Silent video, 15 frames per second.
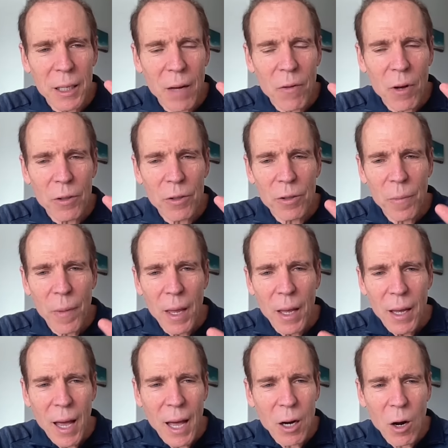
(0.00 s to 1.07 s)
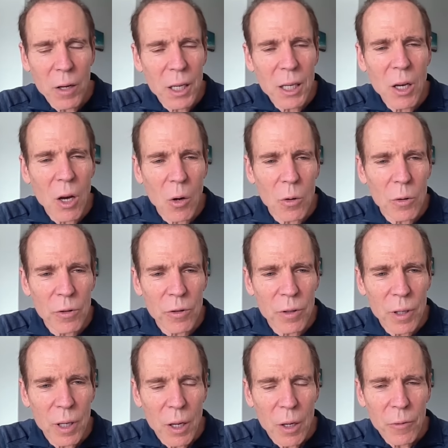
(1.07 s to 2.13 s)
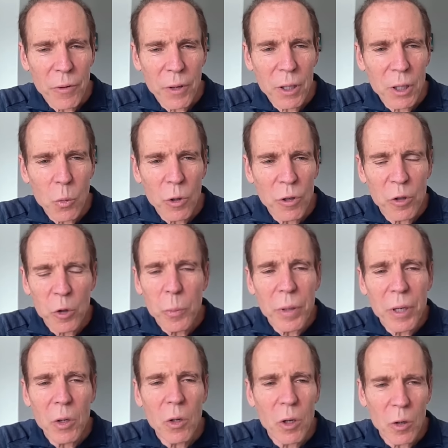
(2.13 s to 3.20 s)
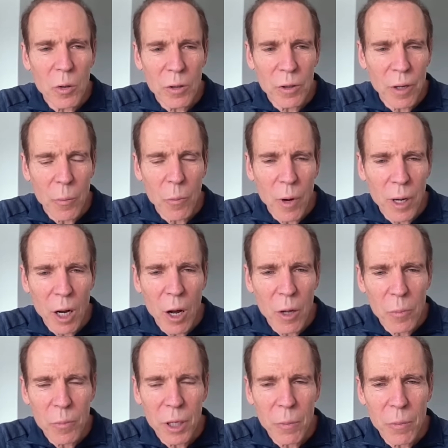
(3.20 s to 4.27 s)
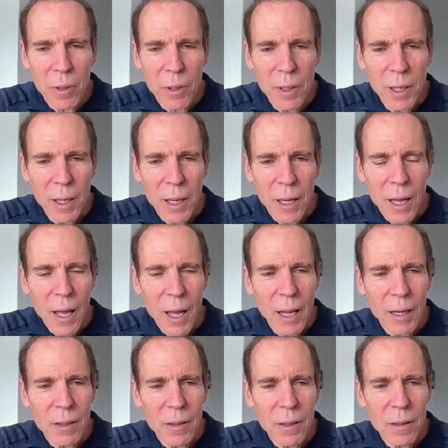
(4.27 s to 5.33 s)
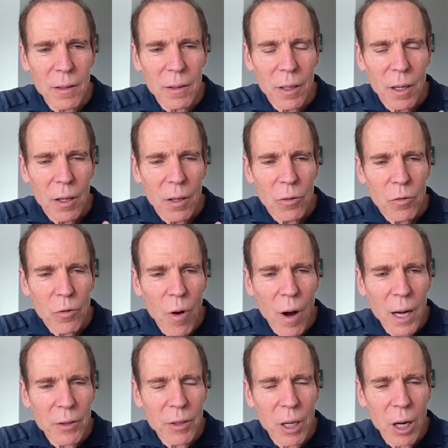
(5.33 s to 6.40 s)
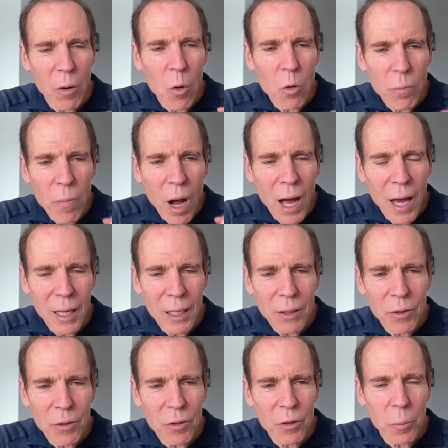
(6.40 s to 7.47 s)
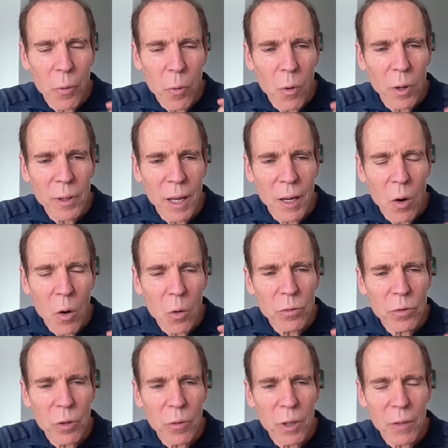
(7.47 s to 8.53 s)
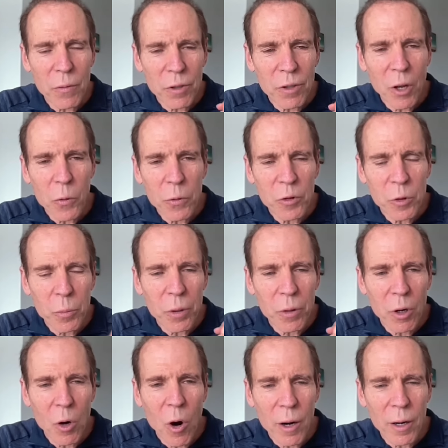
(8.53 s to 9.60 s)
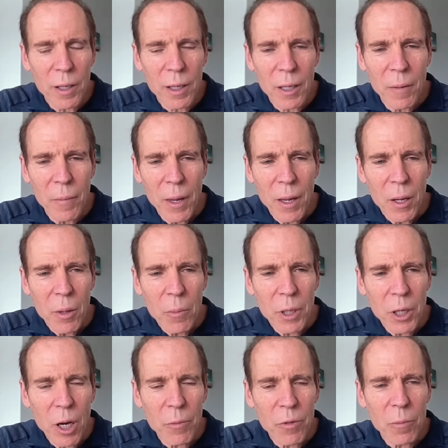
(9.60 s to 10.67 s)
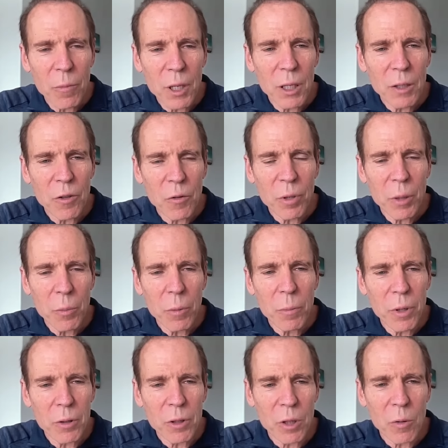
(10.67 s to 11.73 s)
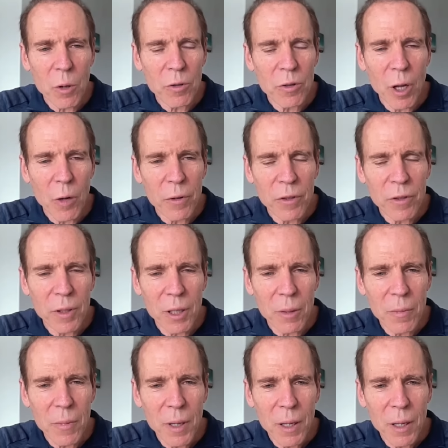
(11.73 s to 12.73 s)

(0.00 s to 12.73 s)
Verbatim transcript: of us, and our egos feeling we're superior in some way to other people, and trying to, in our own minds, support that own degree of self superiority becomes a means of people building their own self-esteem.